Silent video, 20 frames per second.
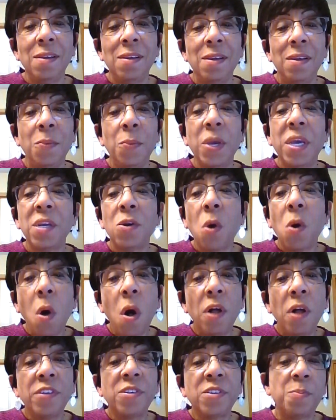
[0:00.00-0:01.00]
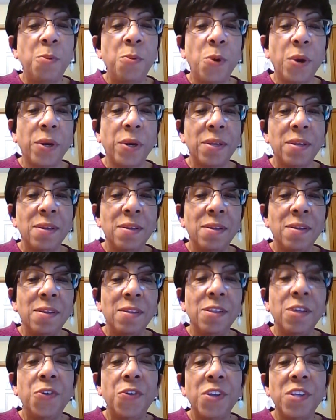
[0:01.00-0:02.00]
We can all support
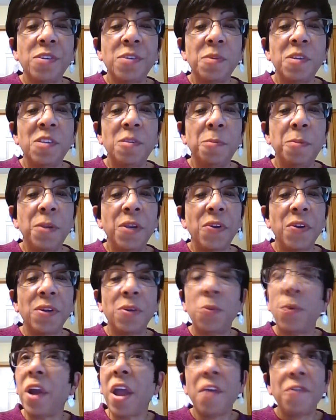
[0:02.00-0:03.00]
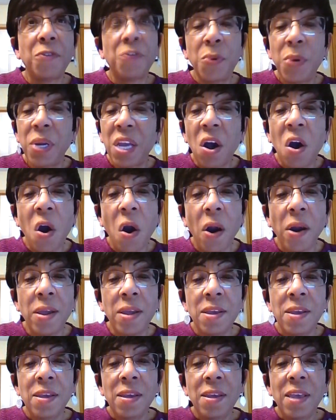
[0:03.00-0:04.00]
the Christmas spirit wherever we are
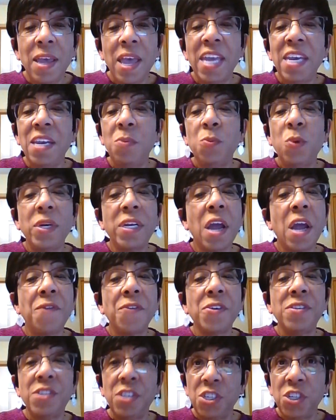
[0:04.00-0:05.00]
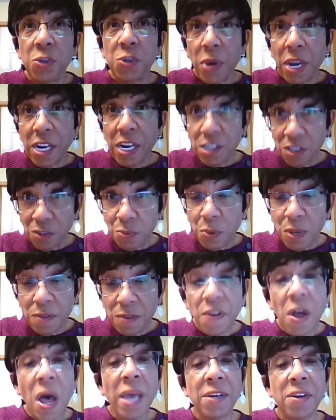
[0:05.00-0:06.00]
and in whatever situations we
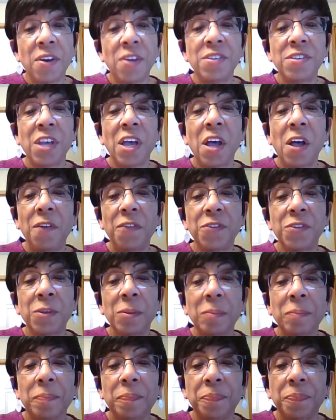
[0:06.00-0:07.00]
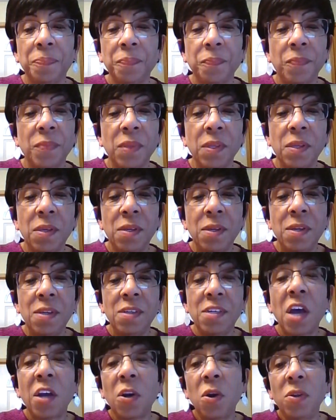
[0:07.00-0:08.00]
find ourselves.
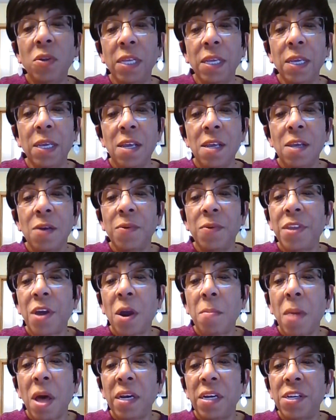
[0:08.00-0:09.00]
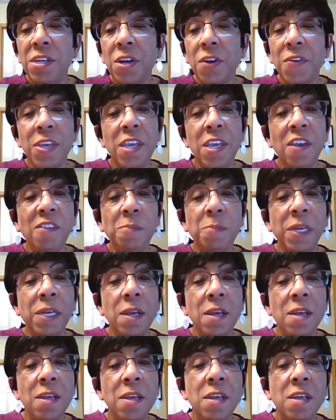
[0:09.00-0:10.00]
Not only with our monetary gifts, but
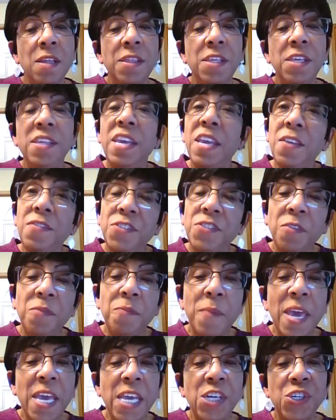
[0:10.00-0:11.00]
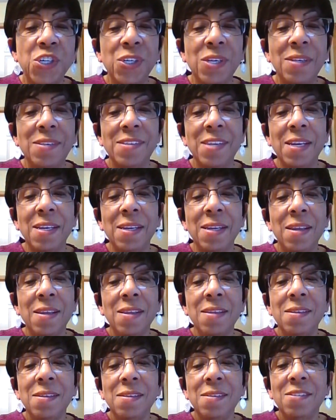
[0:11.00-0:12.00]
the gifts of patience and
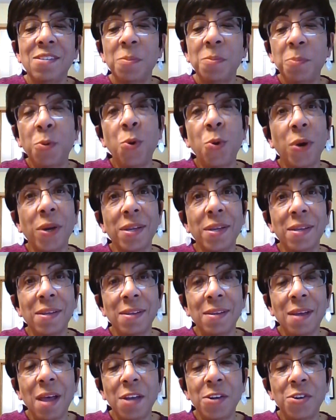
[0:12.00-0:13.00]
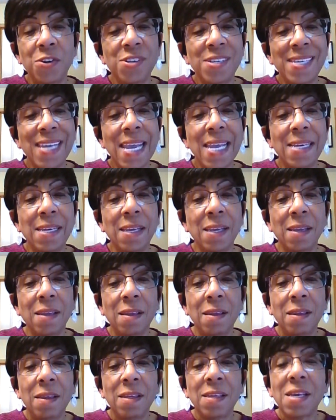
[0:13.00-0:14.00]
support, understanding,
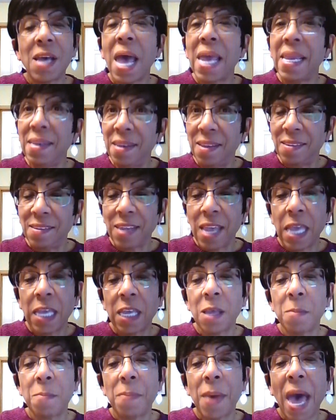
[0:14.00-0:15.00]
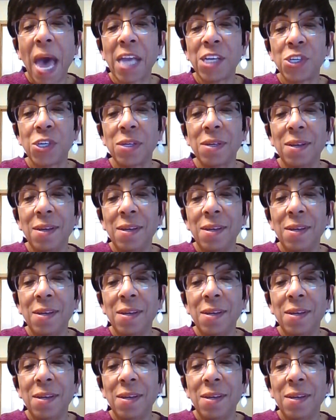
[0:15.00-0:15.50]
kindness, and compassion.